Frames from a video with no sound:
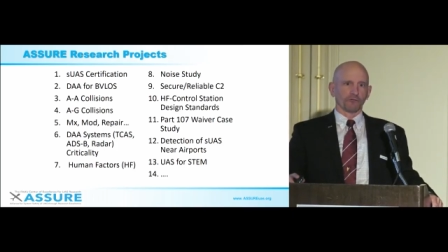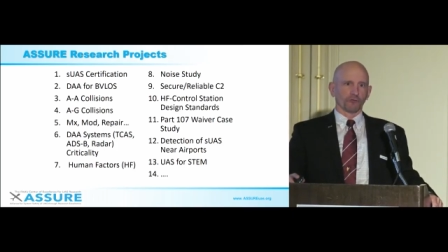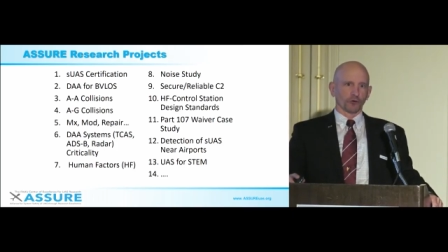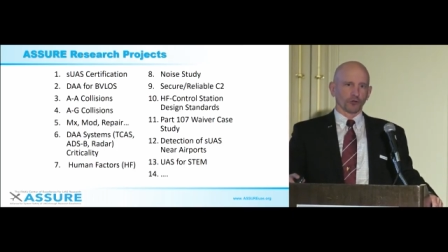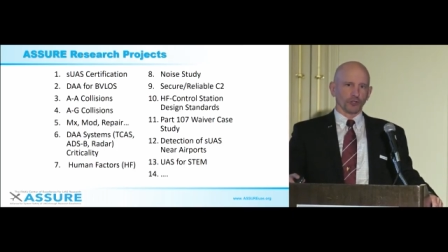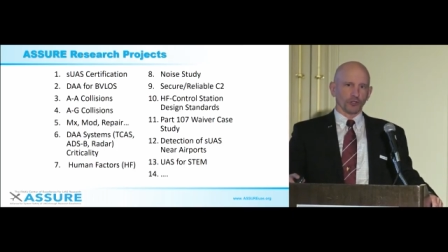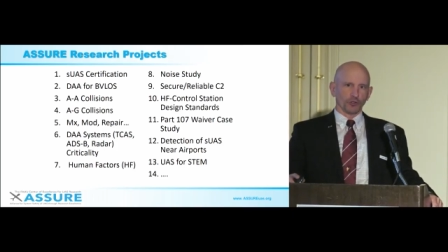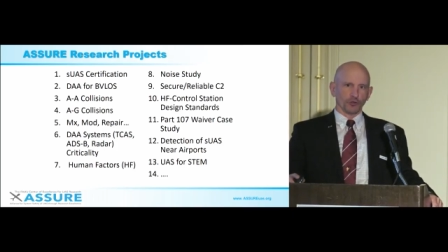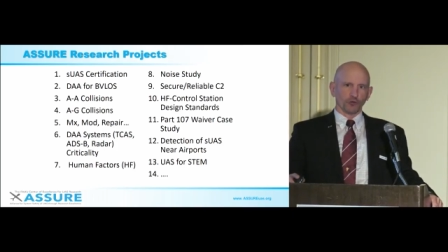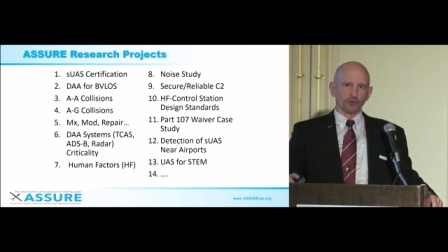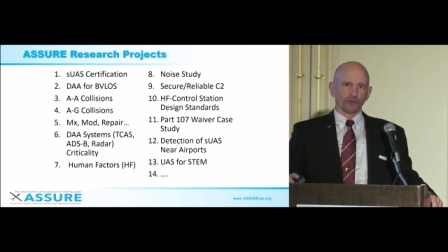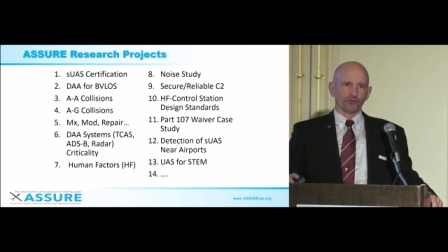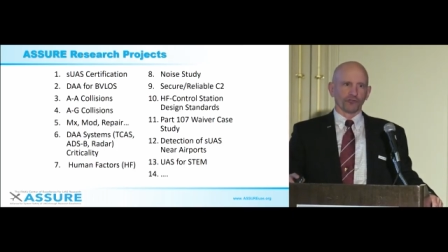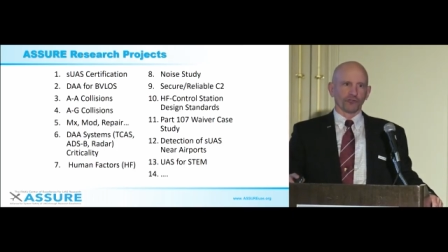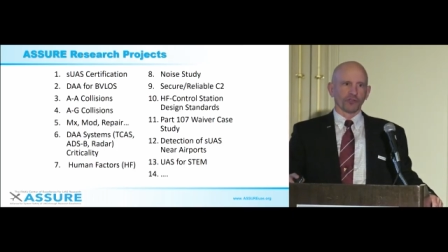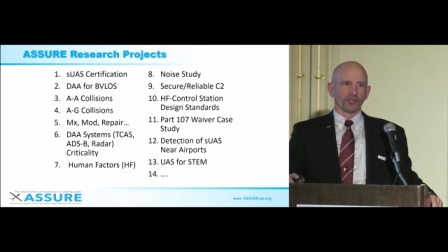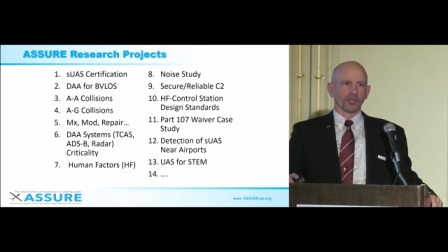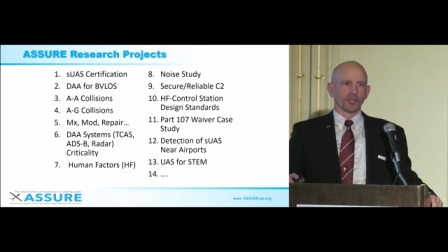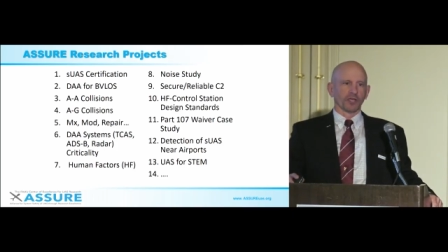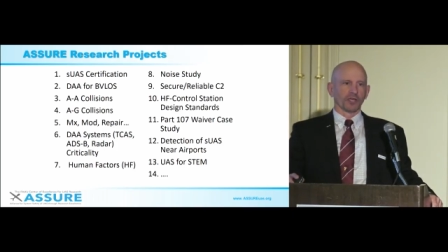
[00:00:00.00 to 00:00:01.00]
for
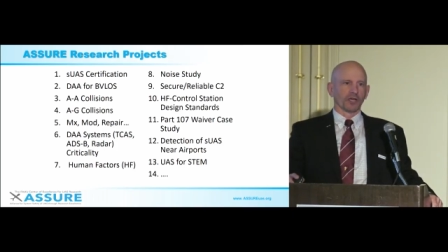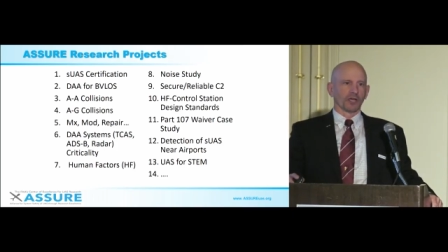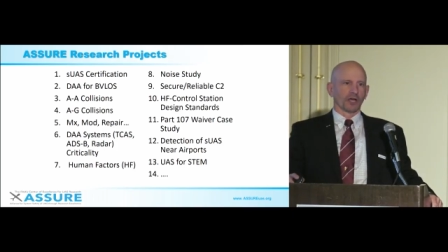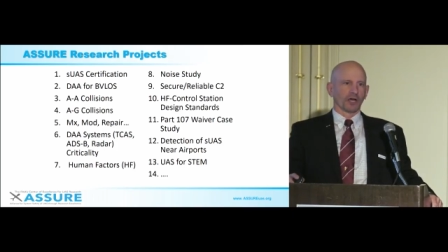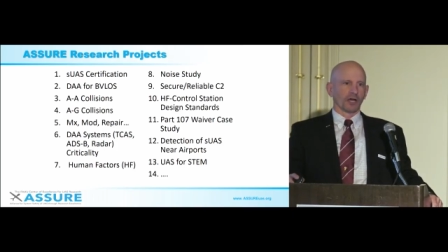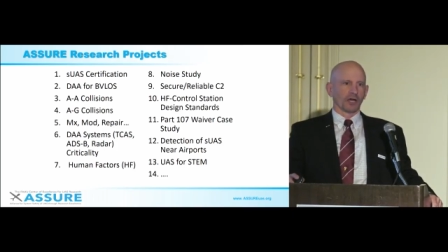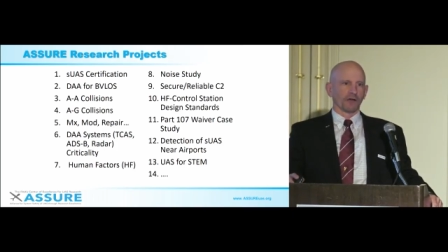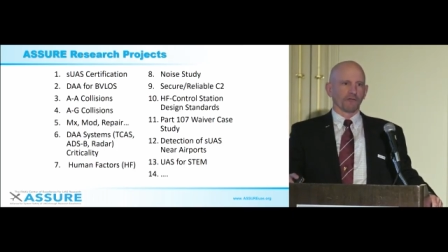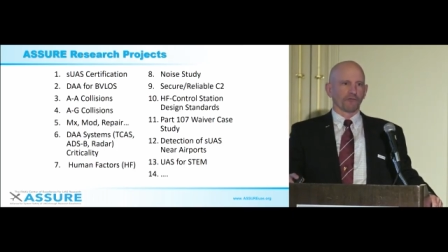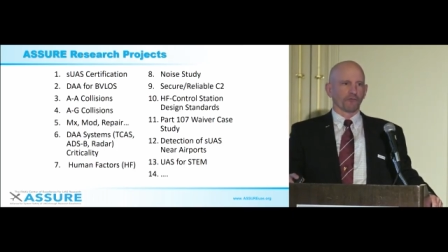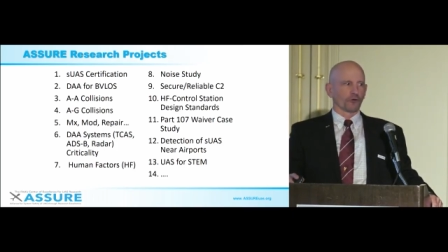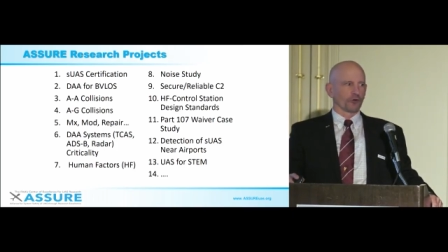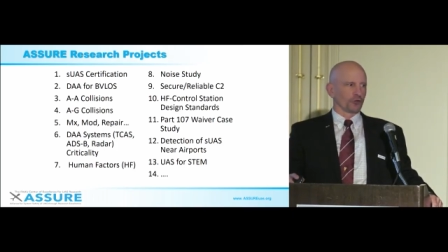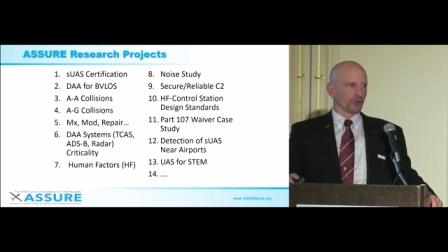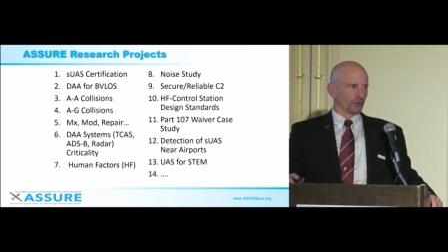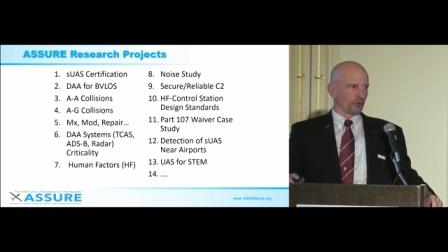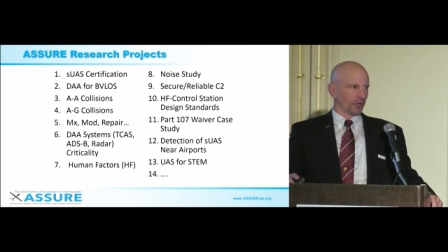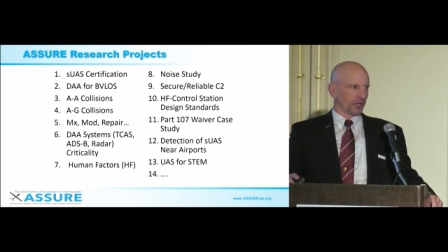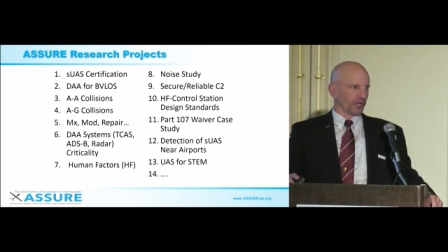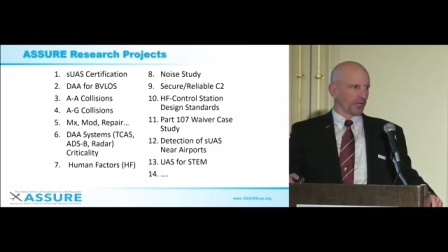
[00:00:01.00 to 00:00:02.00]
use uh, for
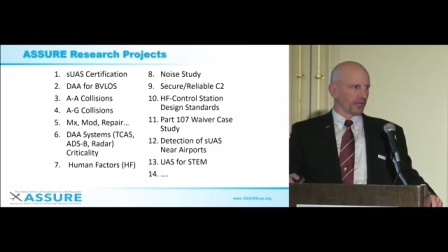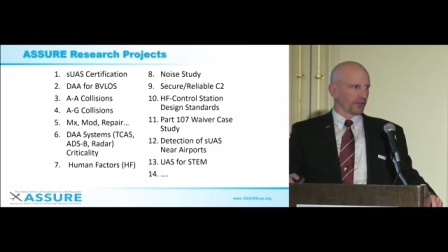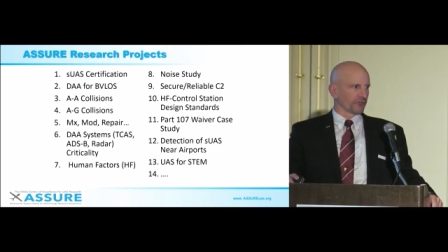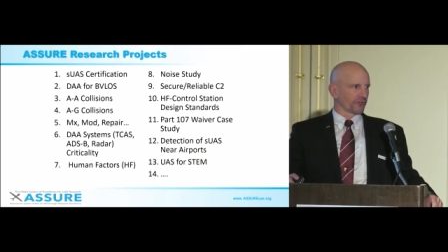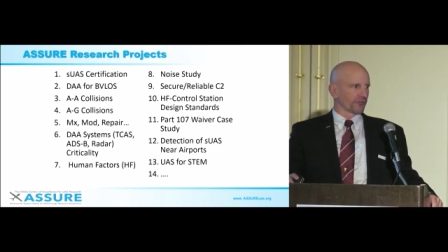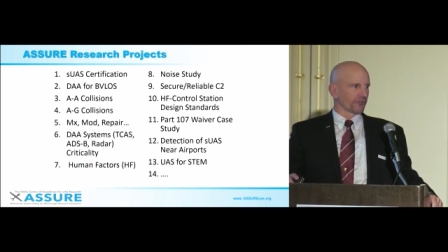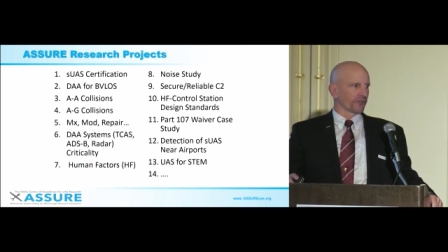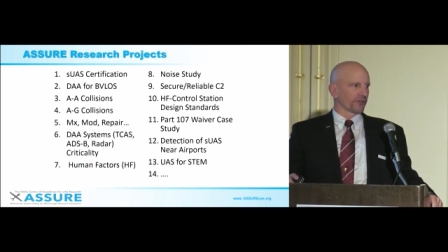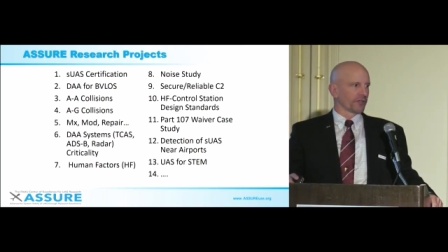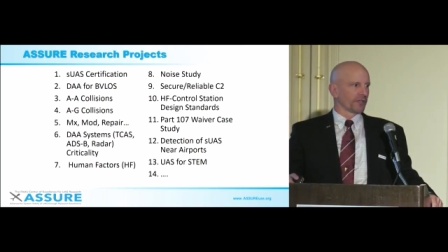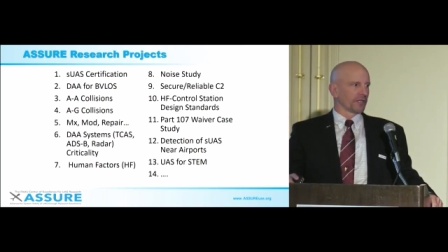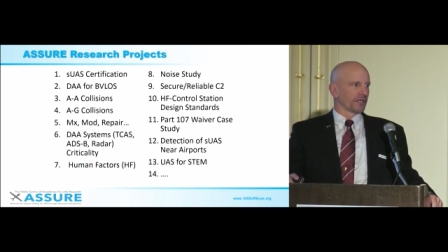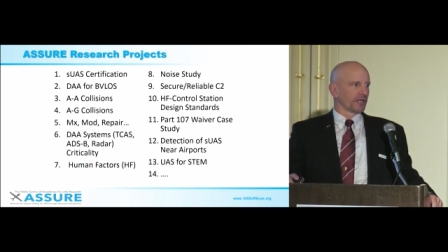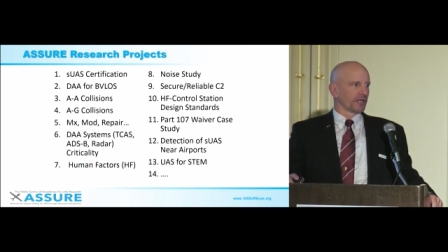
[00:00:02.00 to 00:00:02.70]
U A S.